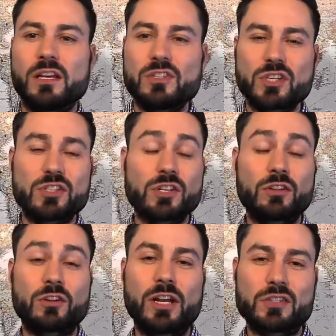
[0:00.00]
Zig
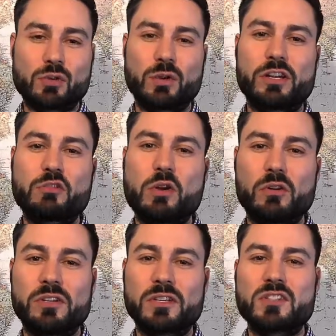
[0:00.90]
Ziglar has a great
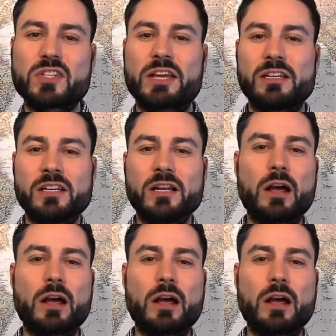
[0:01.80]
quote. It's that